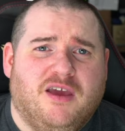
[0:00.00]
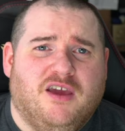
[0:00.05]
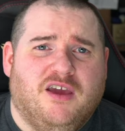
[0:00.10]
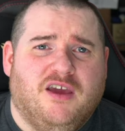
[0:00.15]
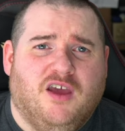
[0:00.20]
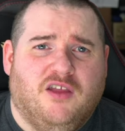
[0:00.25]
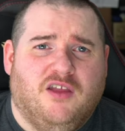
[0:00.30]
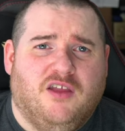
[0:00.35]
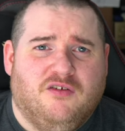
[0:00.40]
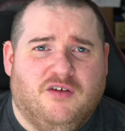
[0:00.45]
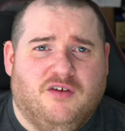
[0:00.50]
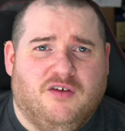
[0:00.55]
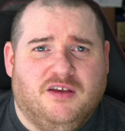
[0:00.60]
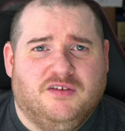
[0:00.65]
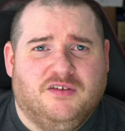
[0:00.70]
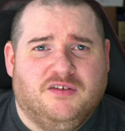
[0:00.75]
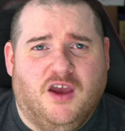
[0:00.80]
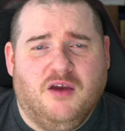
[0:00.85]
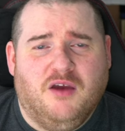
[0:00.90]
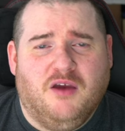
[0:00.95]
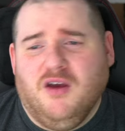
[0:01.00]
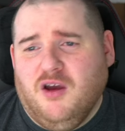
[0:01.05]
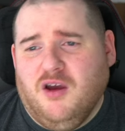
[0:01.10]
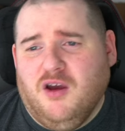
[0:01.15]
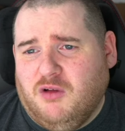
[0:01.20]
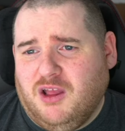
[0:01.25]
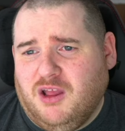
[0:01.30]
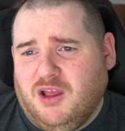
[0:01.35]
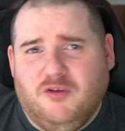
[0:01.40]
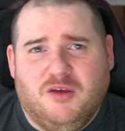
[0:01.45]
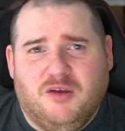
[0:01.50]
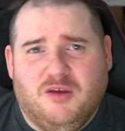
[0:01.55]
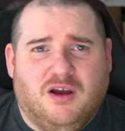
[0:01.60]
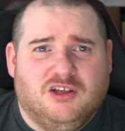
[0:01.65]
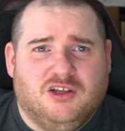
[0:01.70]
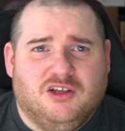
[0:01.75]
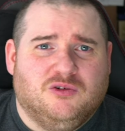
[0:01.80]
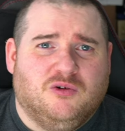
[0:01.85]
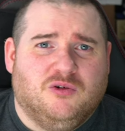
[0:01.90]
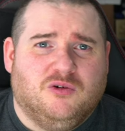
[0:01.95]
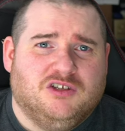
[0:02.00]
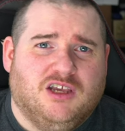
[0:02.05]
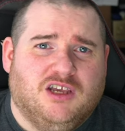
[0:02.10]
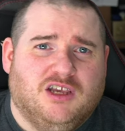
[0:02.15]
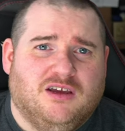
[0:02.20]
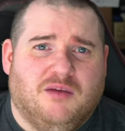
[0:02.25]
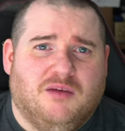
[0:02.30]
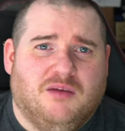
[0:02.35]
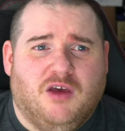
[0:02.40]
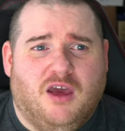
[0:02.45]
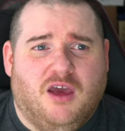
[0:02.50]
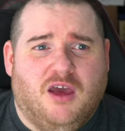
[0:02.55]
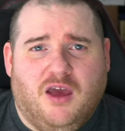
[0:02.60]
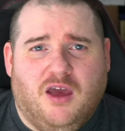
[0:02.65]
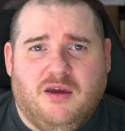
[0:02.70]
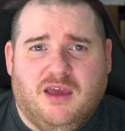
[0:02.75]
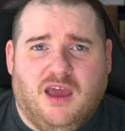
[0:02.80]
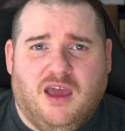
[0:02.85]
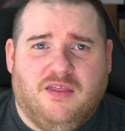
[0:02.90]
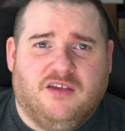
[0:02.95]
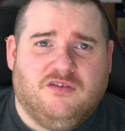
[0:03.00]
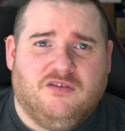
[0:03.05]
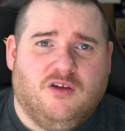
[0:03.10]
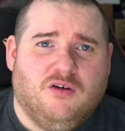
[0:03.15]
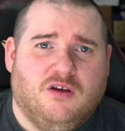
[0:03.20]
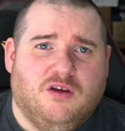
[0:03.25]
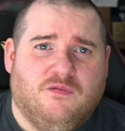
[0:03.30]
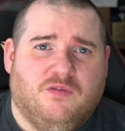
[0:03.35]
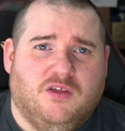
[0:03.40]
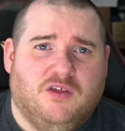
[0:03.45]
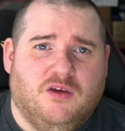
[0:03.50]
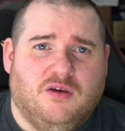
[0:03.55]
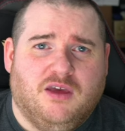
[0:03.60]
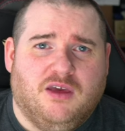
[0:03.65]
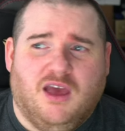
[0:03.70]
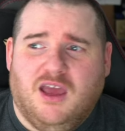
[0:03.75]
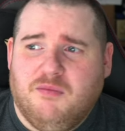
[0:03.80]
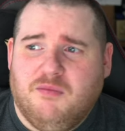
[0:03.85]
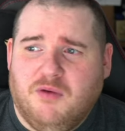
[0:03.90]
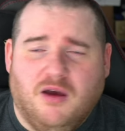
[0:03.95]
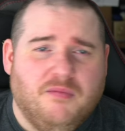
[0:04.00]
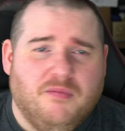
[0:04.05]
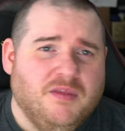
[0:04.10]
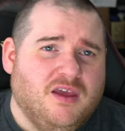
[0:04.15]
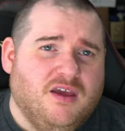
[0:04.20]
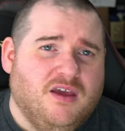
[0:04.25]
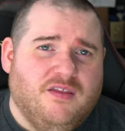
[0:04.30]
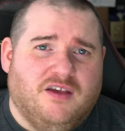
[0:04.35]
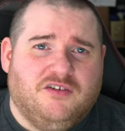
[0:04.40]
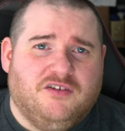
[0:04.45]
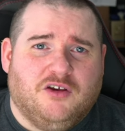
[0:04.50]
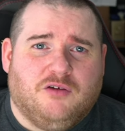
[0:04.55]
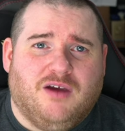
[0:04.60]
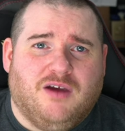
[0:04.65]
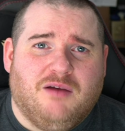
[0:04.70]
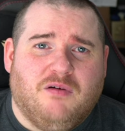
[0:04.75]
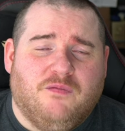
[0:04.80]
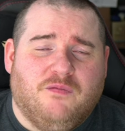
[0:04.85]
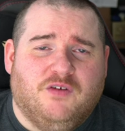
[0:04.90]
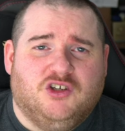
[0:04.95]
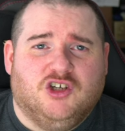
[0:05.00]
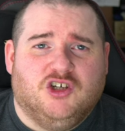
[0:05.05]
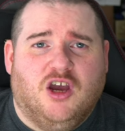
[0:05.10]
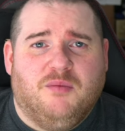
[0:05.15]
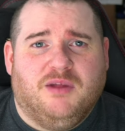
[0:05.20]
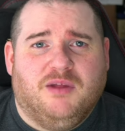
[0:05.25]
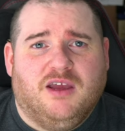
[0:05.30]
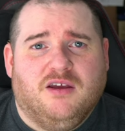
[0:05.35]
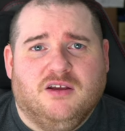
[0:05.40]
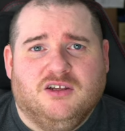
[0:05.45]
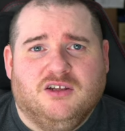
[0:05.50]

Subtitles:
country. So when I'm doing my sourcing, I'm going, okay, that's no good for the UK, but that's a great one for Germany.